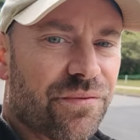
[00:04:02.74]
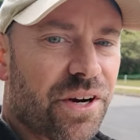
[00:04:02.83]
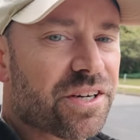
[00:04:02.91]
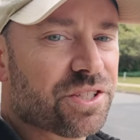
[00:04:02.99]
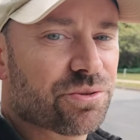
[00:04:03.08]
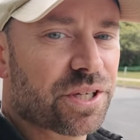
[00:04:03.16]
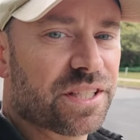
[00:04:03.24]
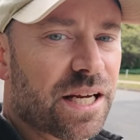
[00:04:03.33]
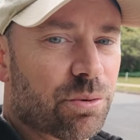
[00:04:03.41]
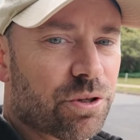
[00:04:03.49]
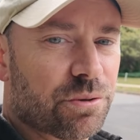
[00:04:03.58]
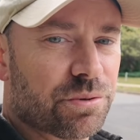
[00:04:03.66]
are very strict
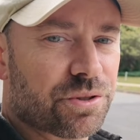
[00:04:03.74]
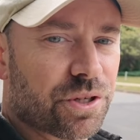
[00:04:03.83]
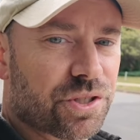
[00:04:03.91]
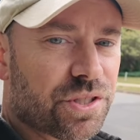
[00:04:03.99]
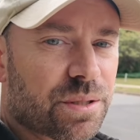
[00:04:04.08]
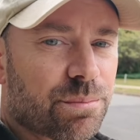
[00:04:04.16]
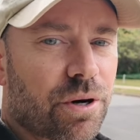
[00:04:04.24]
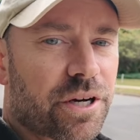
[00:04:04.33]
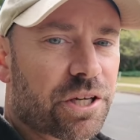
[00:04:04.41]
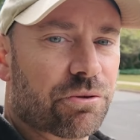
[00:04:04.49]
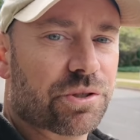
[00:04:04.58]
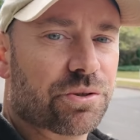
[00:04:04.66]
neighborhood restrictions and
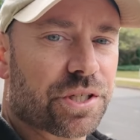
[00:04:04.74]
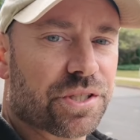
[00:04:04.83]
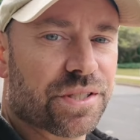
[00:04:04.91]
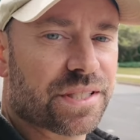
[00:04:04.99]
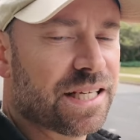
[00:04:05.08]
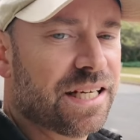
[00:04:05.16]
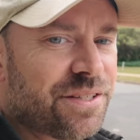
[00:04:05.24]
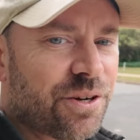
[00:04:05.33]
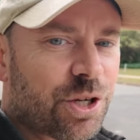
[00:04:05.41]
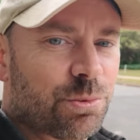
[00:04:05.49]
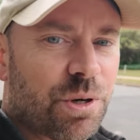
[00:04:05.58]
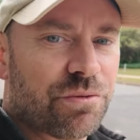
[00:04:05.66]
parking restrictions.
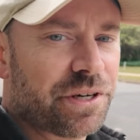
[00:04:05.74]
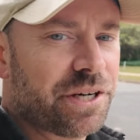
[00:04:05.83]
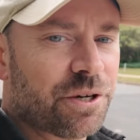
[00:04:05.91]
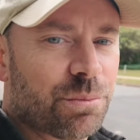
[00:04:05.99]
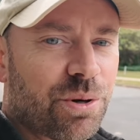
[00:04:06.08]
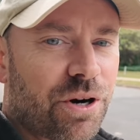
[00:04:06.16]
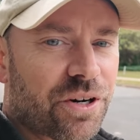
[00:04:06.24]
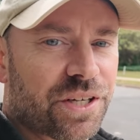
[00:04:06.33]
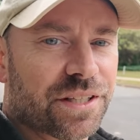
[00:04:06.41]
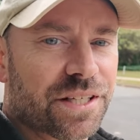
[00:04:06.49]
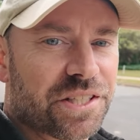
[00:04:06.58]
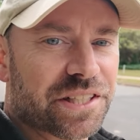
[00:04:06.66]
Don't come over here and park
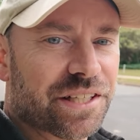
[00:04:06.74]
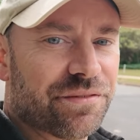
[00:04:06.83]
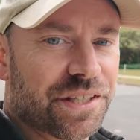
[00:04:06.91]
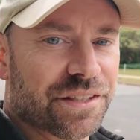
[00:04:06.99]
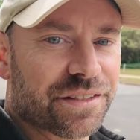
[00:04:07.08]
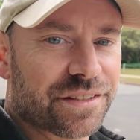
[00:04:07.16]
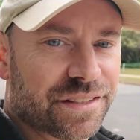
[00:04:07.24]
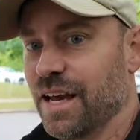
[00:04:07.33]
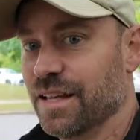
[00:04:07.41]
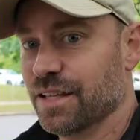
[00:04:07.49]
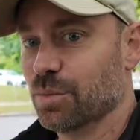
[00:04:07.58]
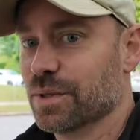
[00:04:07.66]
unless you live here.
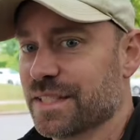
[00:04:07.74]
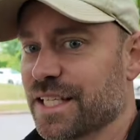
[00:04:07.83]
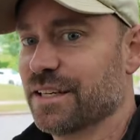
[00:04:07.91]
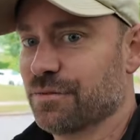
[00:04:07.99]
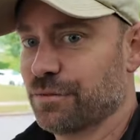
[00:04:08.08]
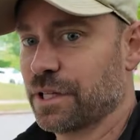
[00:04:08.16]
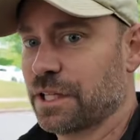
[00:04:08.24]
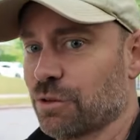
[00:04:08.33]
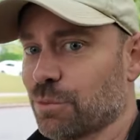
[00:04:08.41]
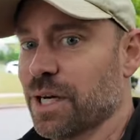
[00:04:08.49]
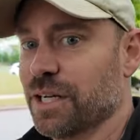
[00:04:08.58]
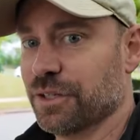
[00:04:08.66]
And then once again, friendly
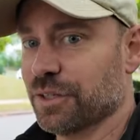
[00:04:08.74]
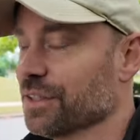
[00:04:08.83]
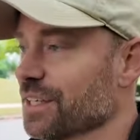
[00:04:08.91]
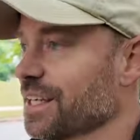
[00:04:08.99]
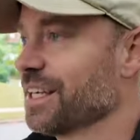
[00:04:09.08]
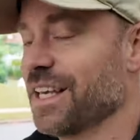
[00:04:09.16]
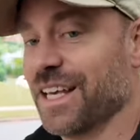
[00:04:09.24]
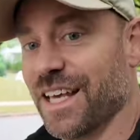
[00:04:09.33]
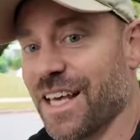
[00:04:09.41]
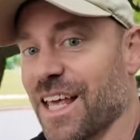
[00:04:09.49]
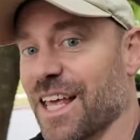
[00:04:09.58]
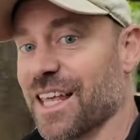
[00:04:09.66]
reminder,
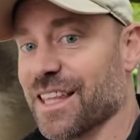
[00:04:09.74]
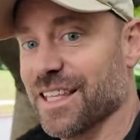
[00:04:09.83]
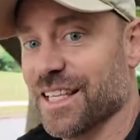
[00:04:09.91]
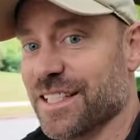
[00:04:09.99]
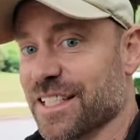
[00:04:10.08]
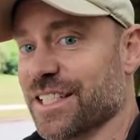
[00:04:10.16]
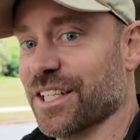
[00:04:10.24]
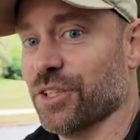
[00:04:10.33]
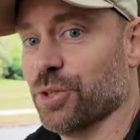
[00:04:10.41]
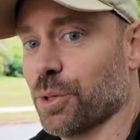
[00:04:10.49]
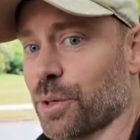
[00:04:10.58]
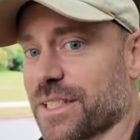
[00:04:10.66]
this is still
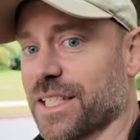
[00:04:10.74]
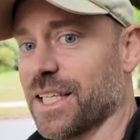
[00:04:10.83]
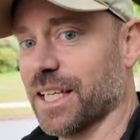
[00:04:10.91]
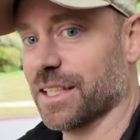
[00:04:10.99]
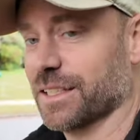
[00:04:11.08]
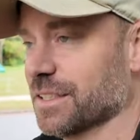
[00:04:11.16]
New York City.